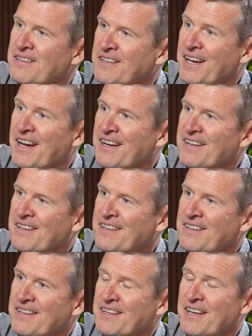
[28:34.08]
Yeah.
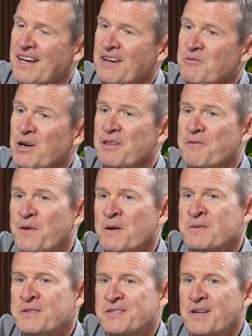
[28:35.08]
Well, the
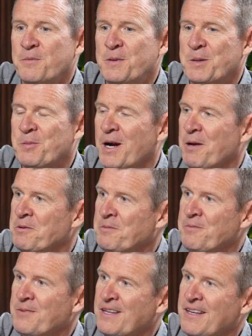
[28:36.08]
phones are a big problem.